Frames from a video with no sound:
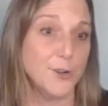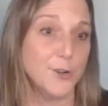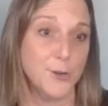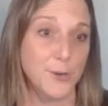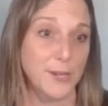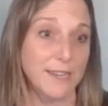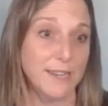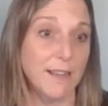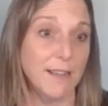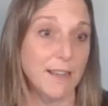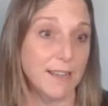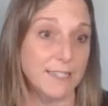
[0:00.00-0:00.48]
That
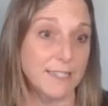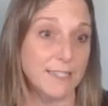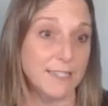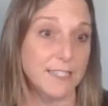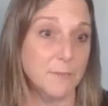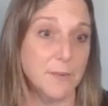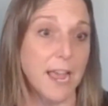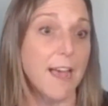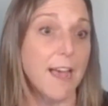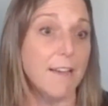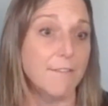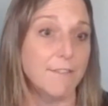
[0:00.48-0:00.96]
are doing
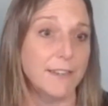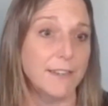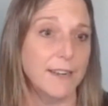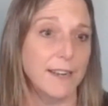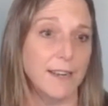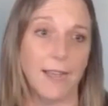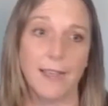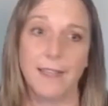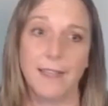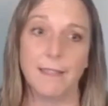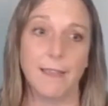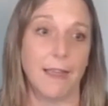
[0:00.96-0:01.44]
custom dev.
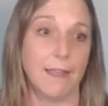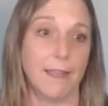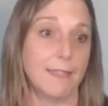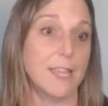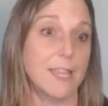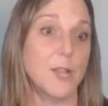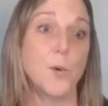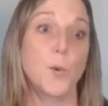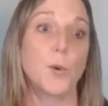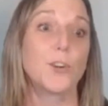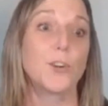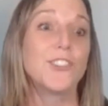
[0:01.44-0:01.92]
And right. I, I
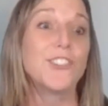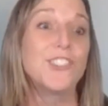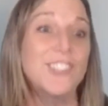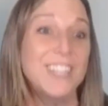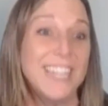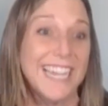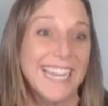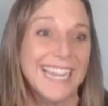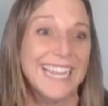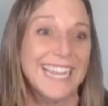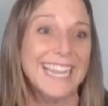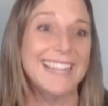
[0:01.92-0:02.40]
think we're
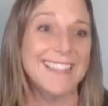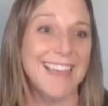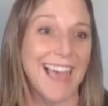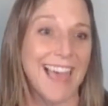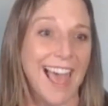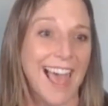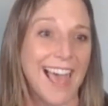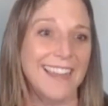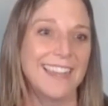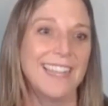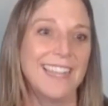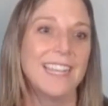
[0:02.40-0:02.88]
seeing
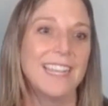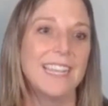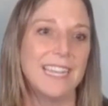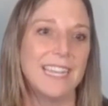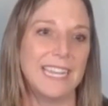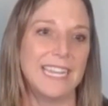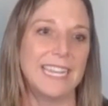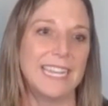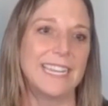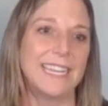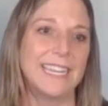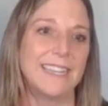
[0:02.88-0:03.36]
that
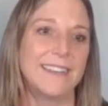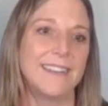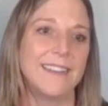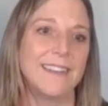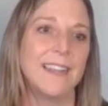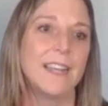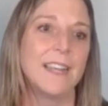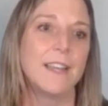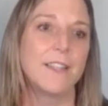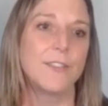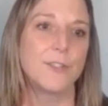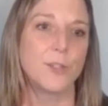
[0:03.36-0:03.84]

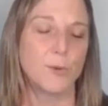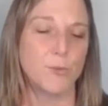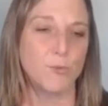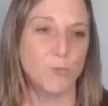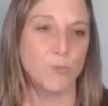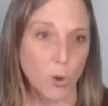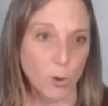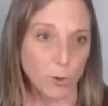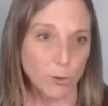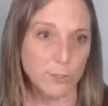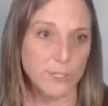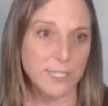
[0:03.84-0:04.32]
in the
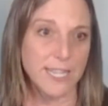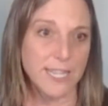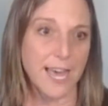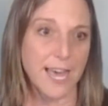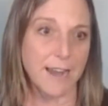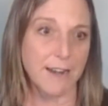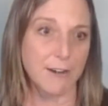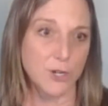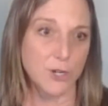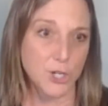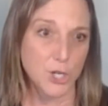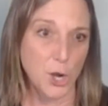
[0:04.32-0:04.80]
roles
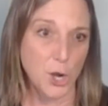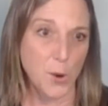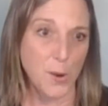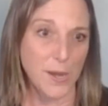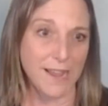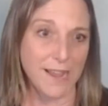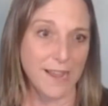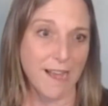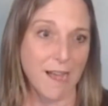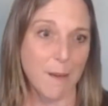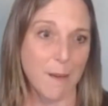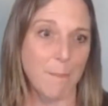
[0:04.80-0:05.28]
that are
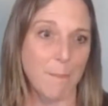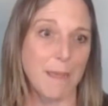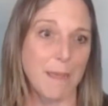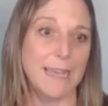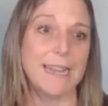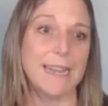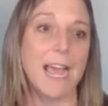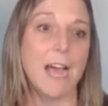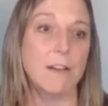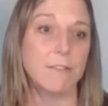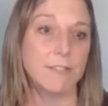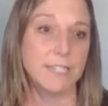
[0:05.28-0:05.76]
showing up,
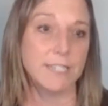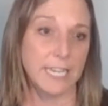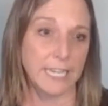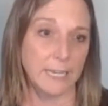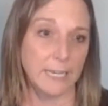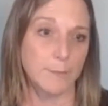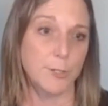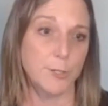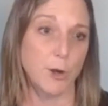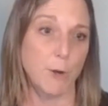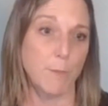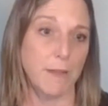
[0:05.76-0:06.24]
and how
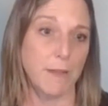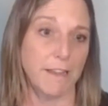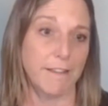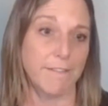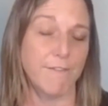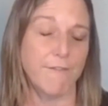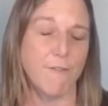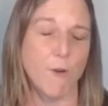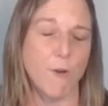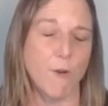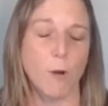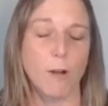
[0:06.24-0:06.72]
teams are
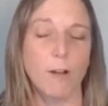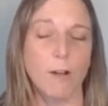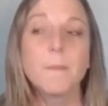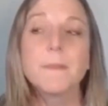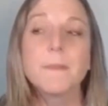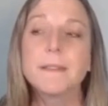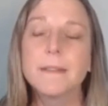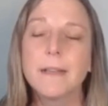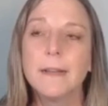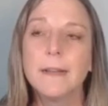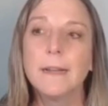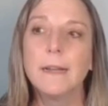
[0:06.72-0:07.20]
being
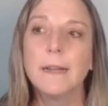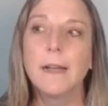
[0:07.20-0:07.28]
formed.